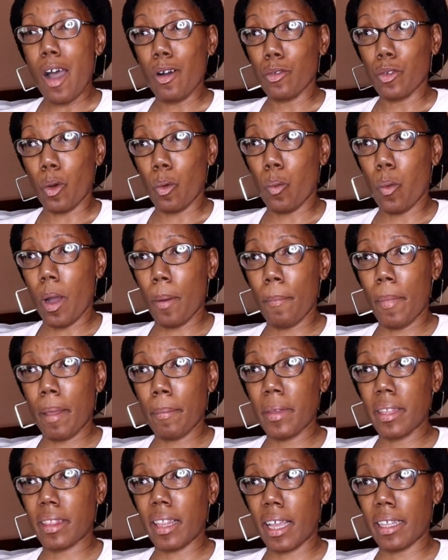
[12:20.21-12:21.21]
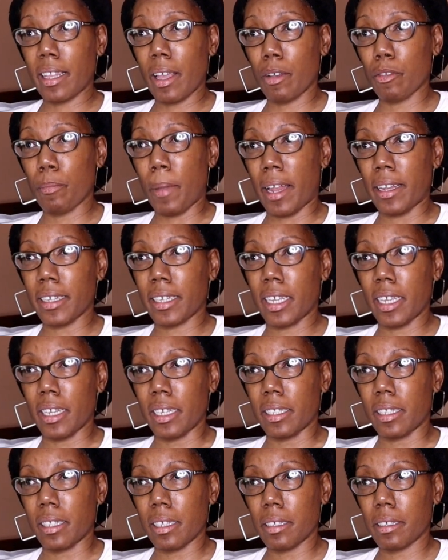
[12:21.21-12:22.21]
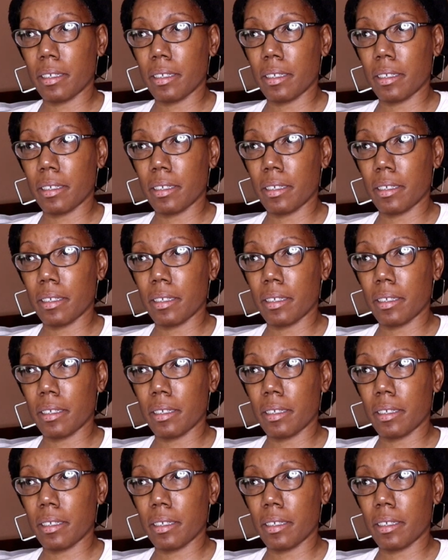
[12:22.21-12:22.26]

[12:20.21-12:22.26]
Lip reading: I don't know what made me think they was about to kiss.